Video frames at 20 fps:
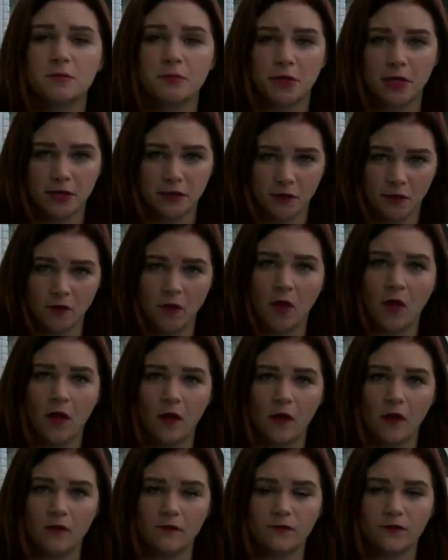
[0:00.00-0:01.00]
break the
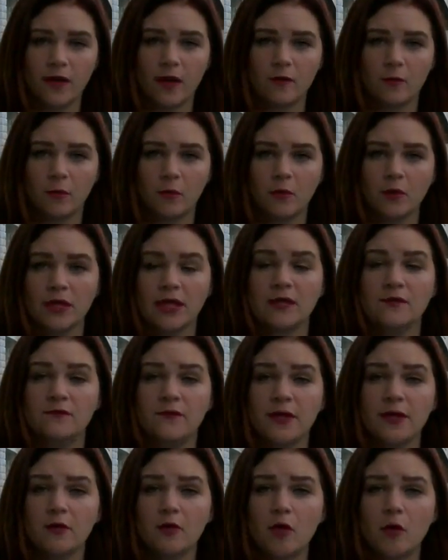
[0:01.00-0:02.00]
law. For now, reporting
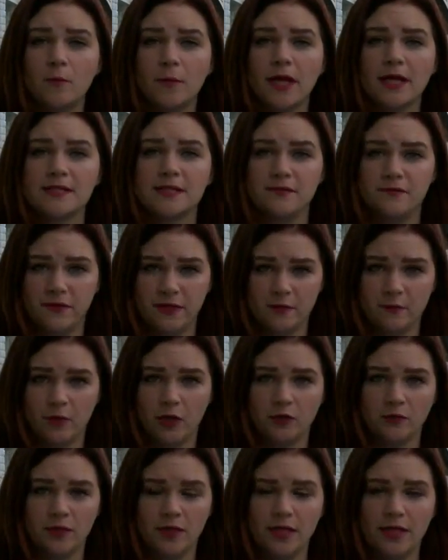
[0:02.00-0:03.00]
in Fairhope, Cassie
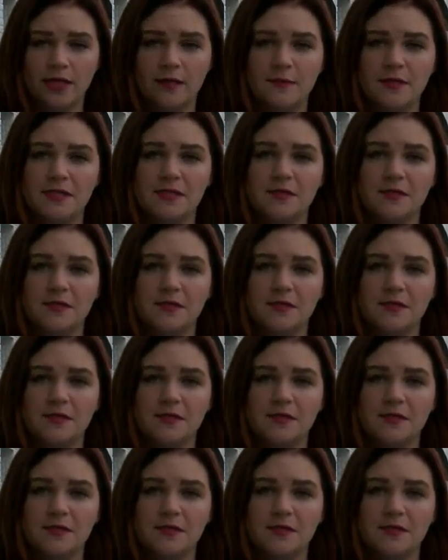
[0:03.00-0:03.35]
Fambro, N B